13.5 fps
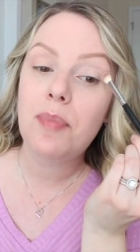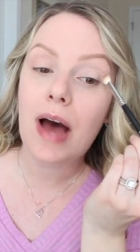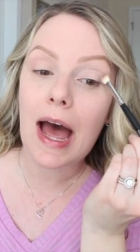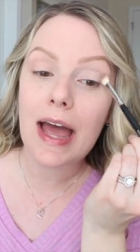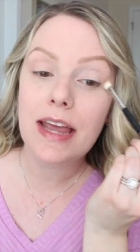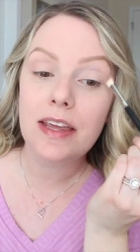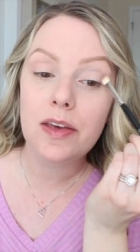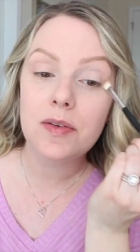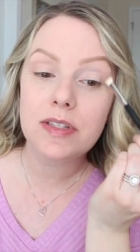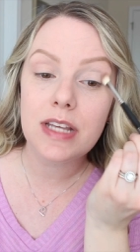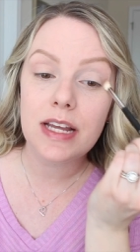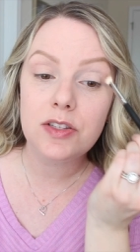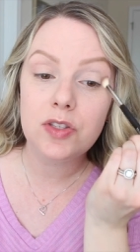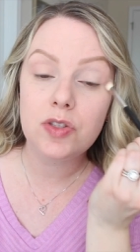but I use
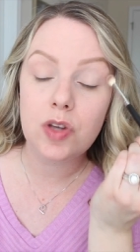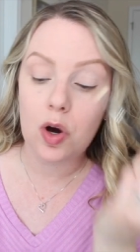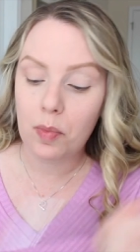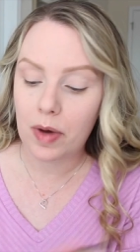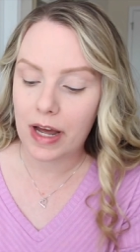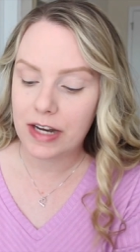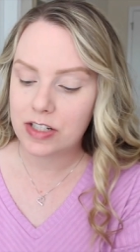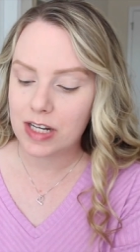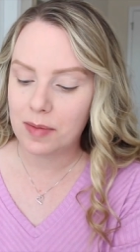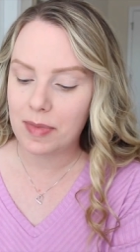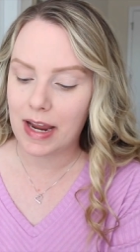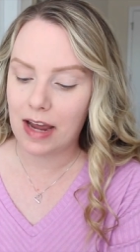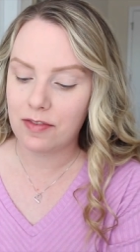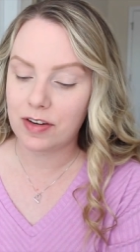it so much in
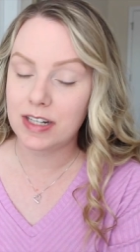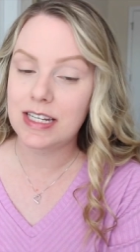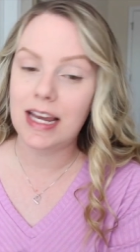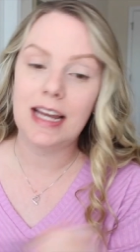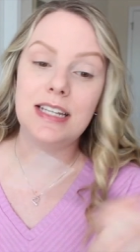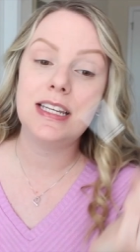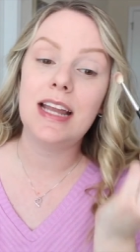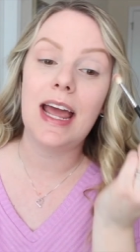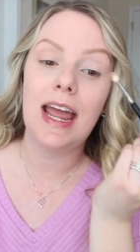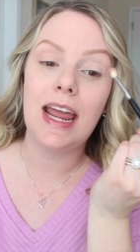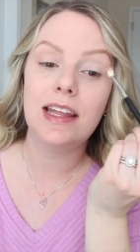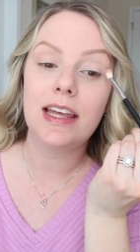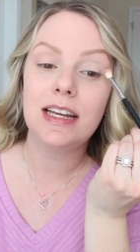my everyday today,